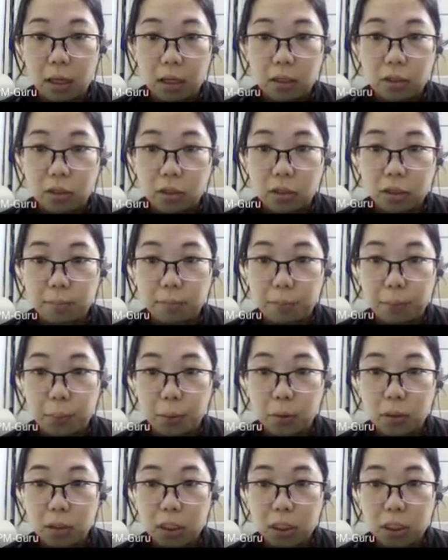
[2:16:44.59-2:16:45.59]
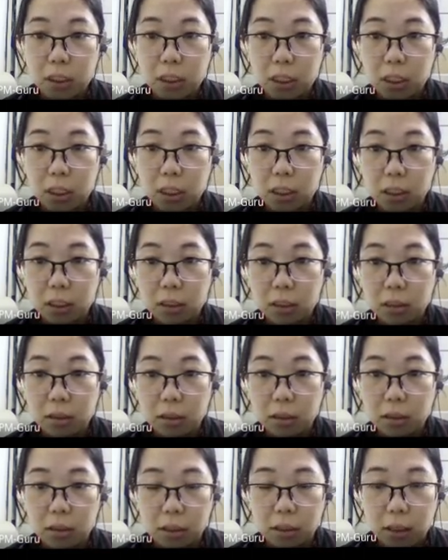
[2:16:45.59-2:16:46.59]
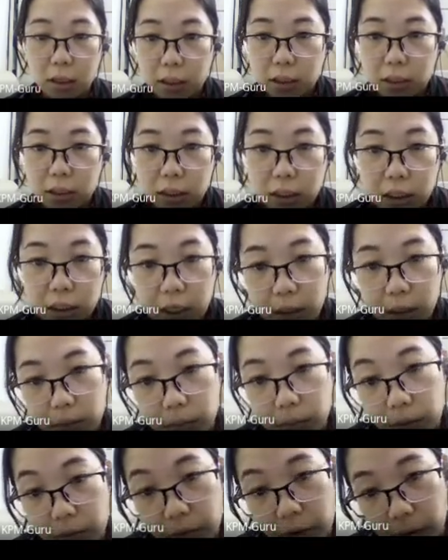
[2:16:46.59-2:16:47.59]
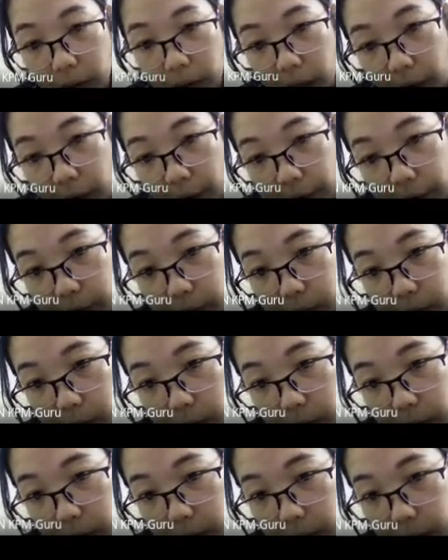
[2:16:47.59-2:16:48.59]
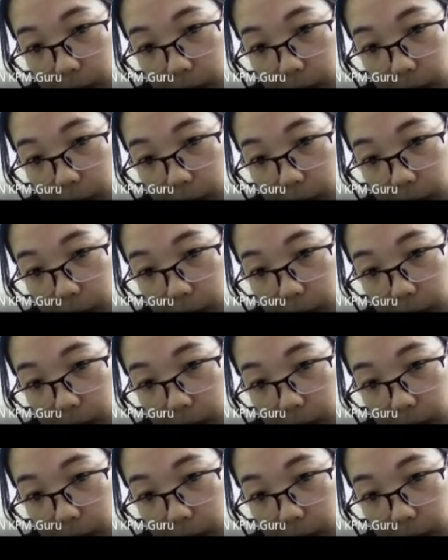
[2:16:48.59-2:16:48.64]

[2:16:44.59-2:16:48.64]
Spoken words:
She put in, Xinyan, be very careful. Oh.